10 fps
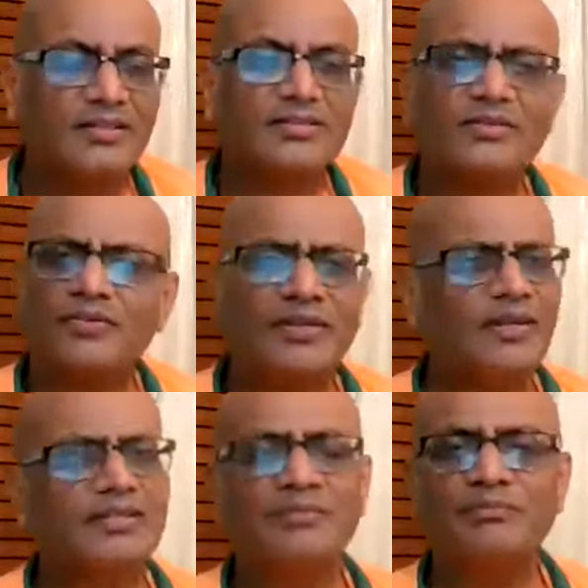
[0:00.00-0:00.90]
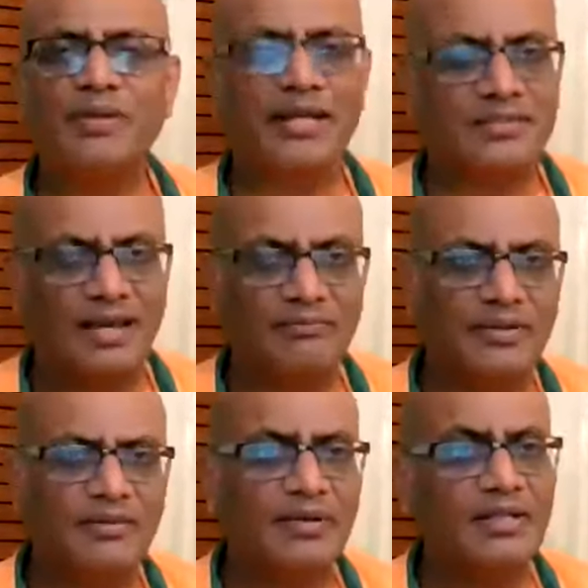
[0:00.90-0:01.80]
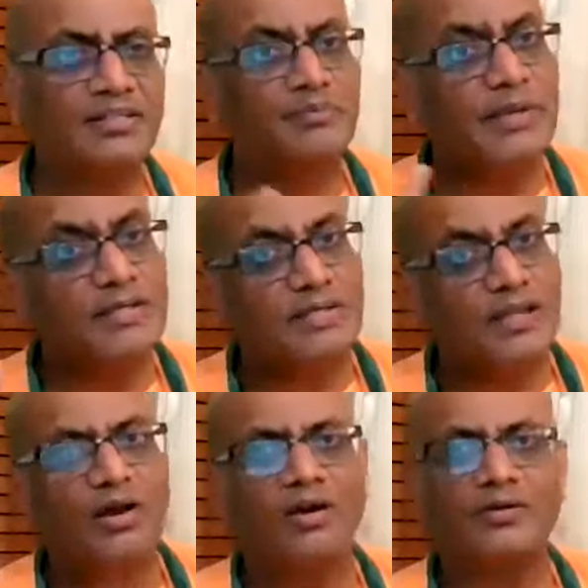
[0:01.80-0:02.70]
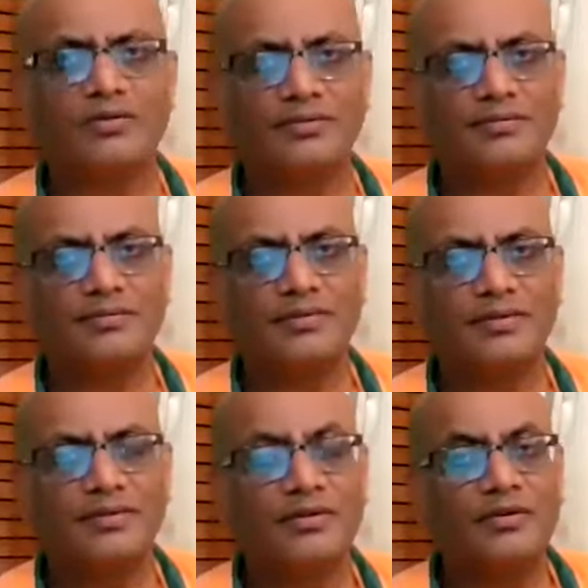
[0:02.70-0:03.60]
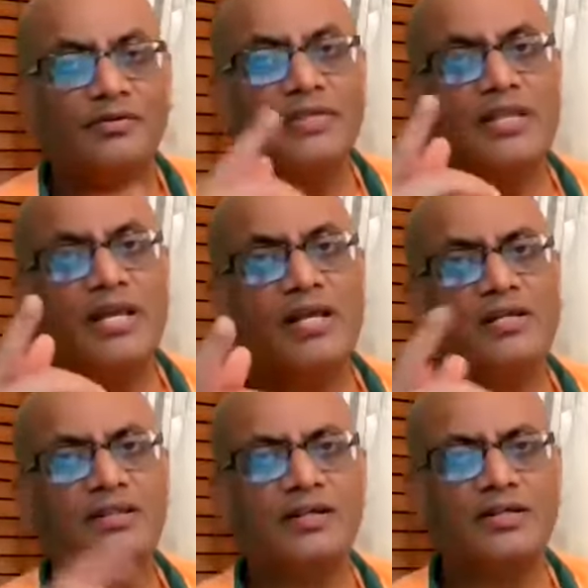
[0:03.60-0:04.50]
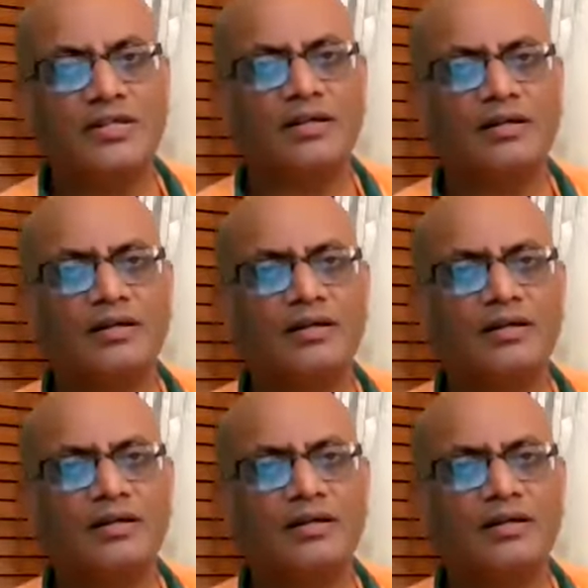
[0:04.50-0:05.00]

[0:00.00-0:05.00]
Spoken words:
So very simple example, but it speaks a lot. Visesha Darshina.